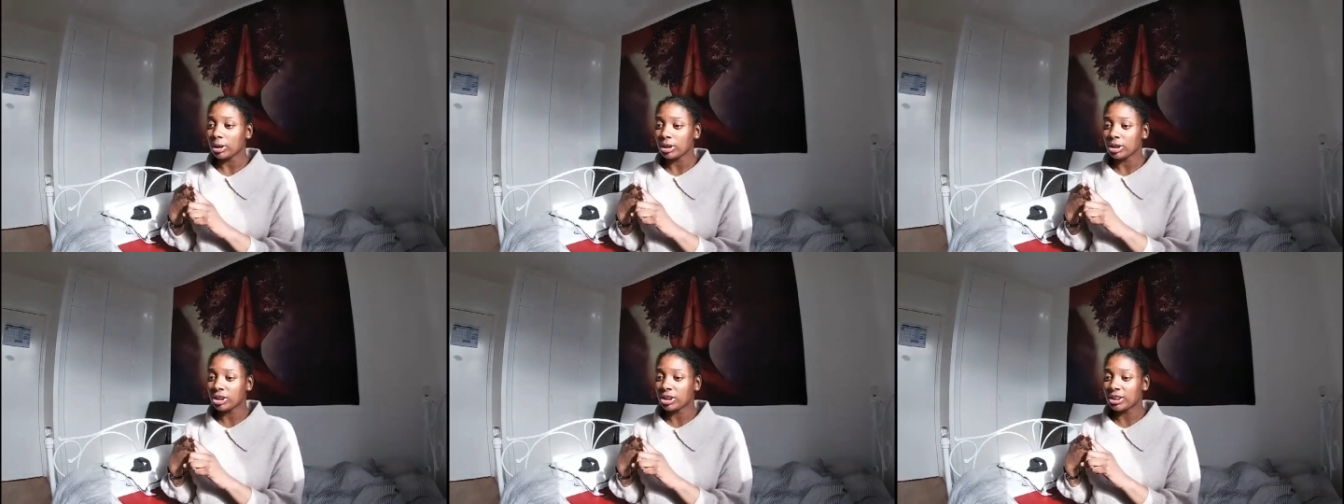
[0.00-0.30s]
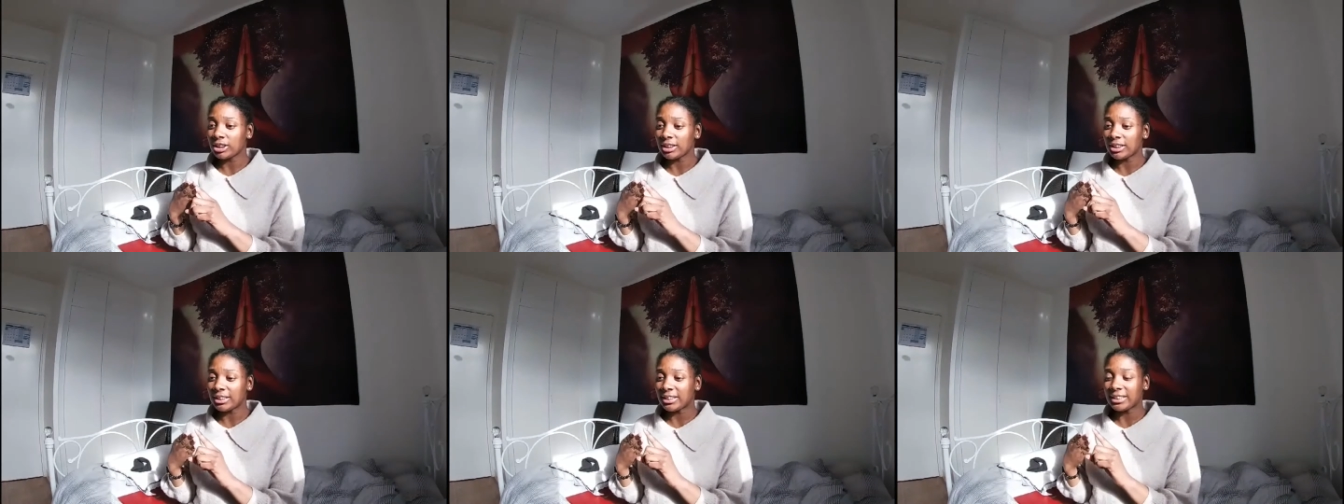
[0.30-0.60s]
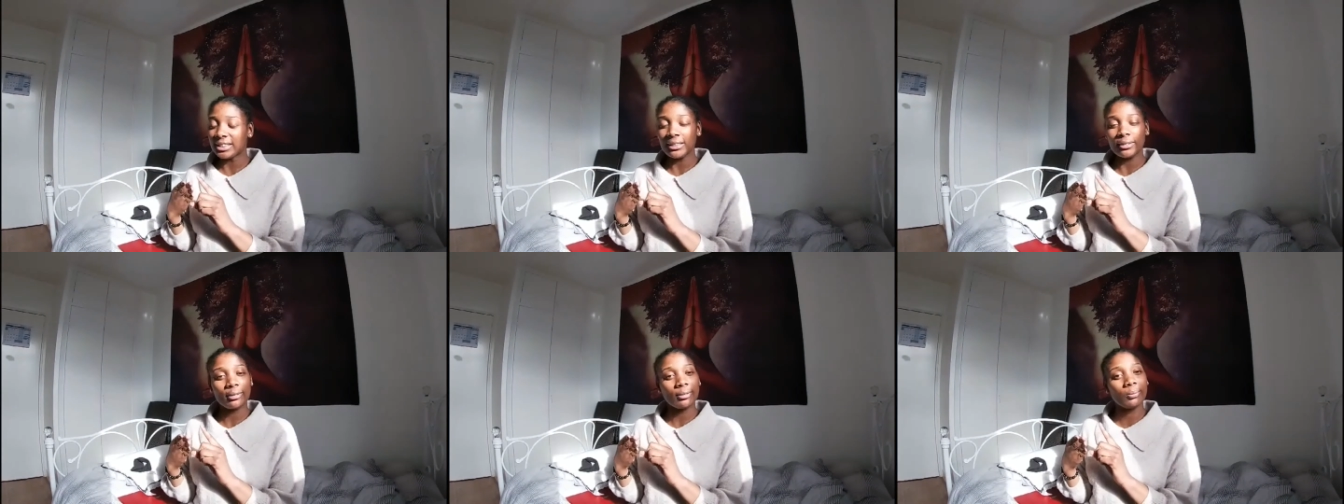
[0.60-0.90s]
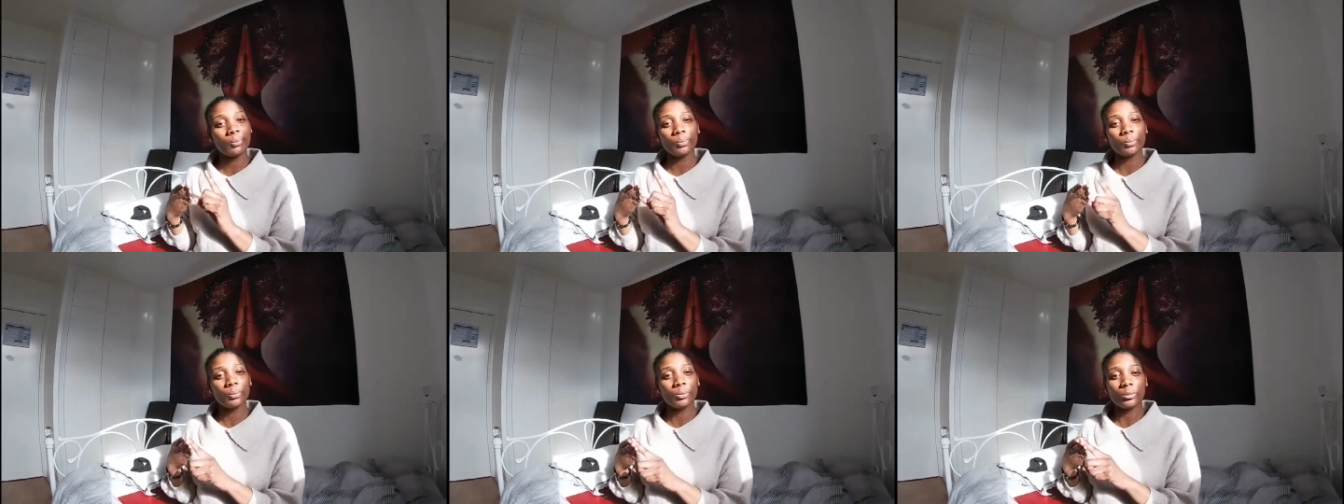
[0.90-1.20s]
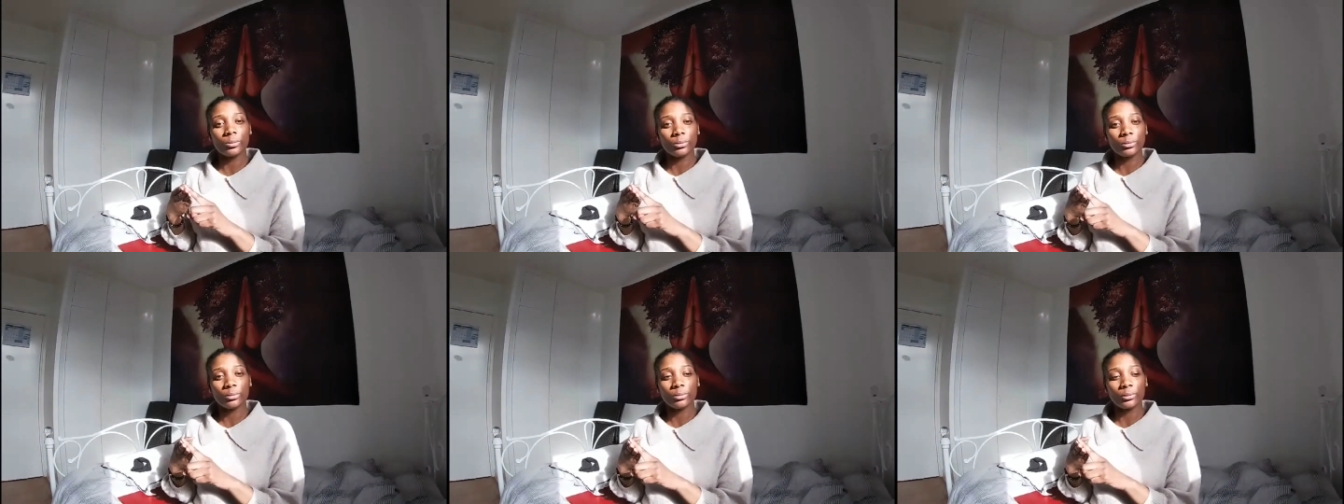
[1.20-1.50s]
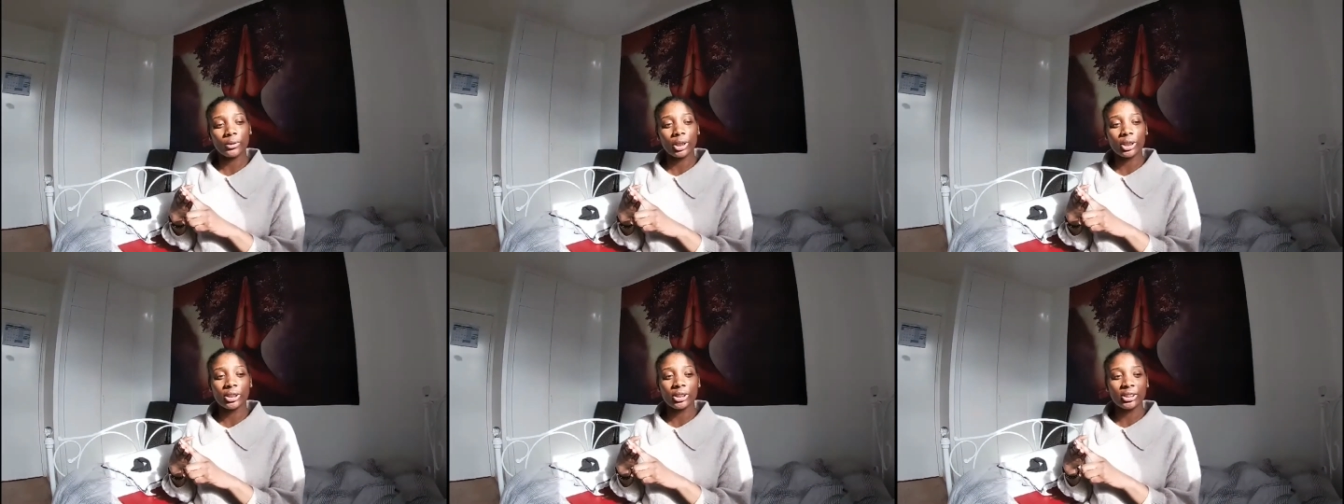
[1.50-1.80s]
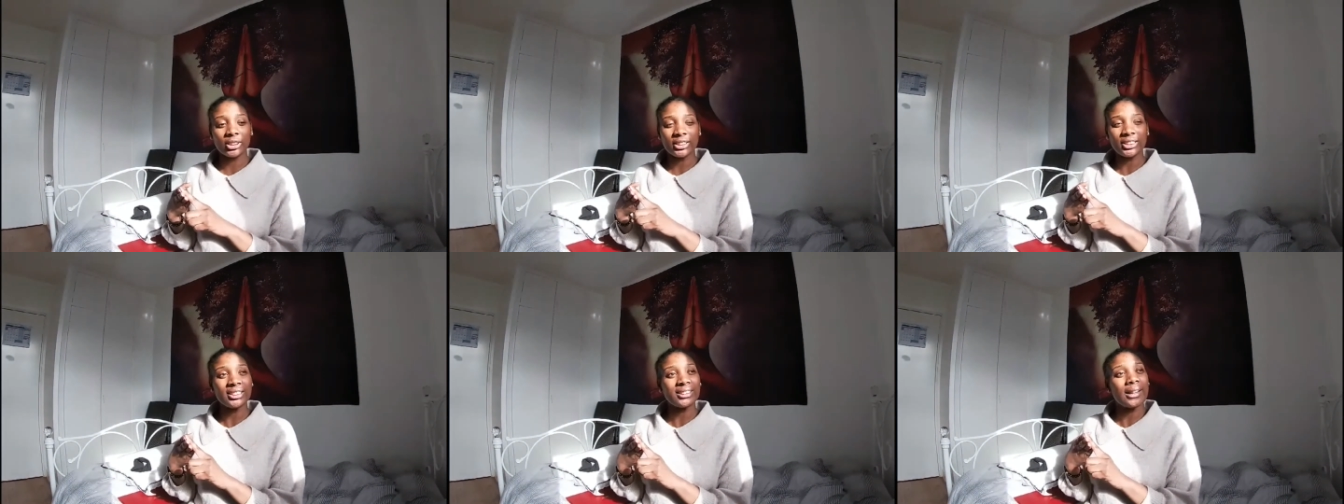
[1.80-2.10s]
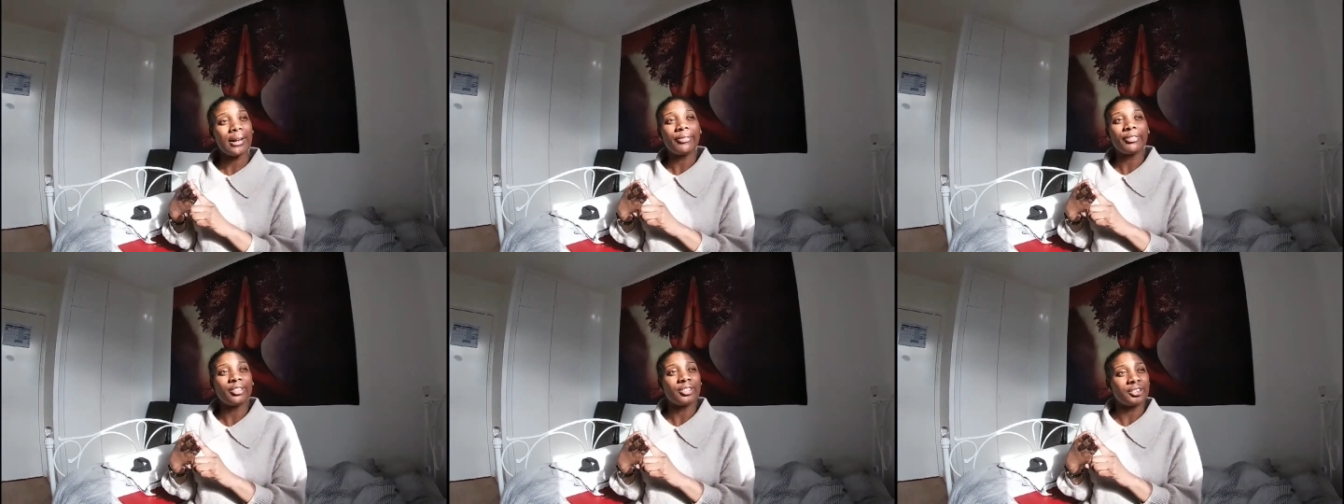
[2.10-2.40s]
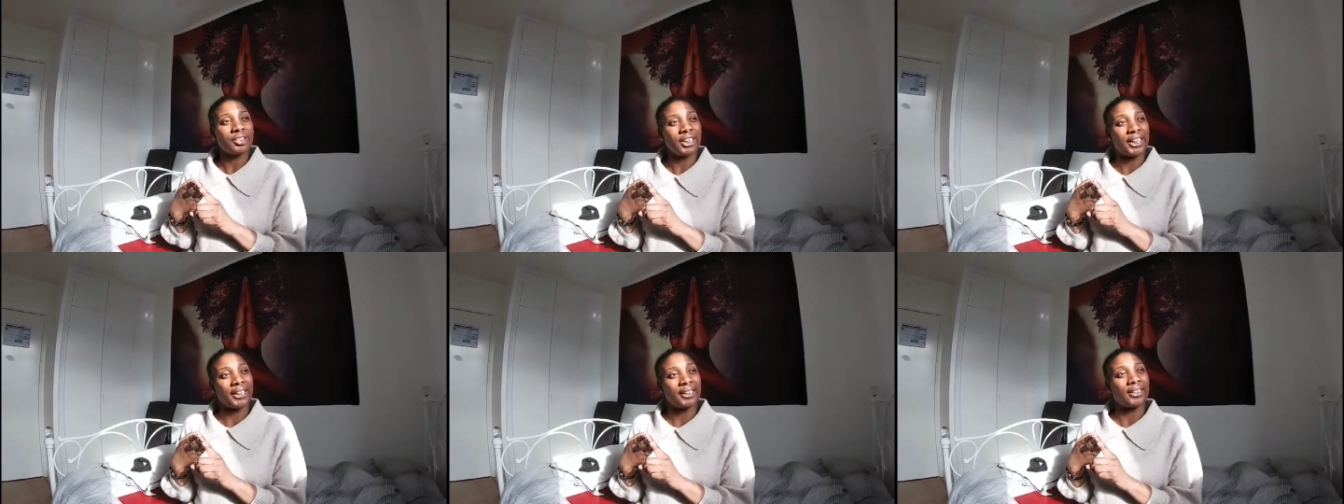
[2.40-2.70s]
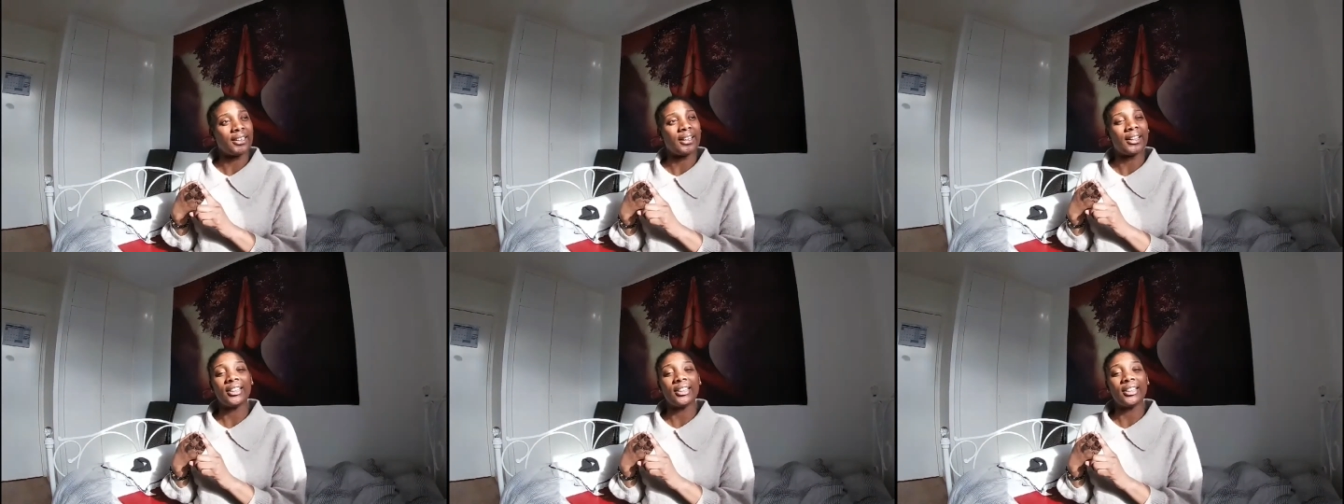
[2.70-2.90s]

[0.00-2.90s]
just suffering